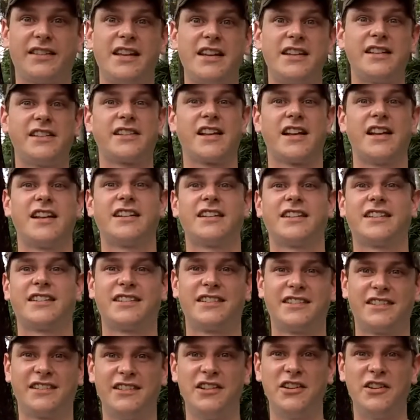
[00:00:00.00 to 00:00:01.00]
Things aren't,
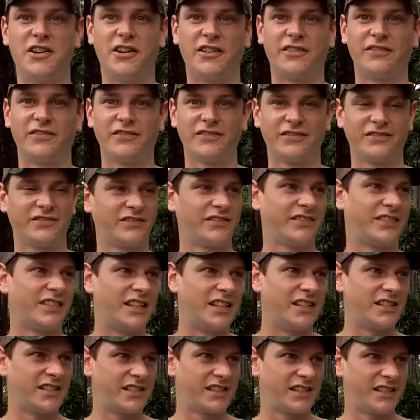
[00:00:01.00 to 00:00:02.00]

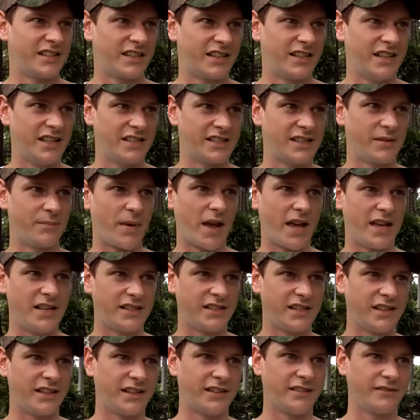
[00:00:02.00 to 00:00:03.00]
this
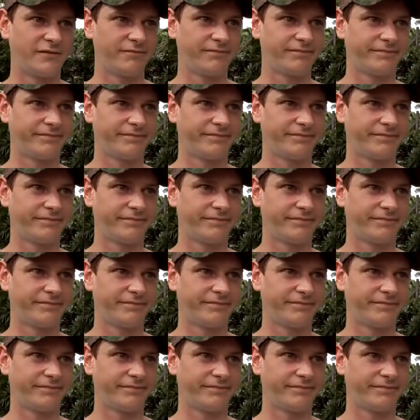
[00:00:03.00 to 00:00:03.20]
amazing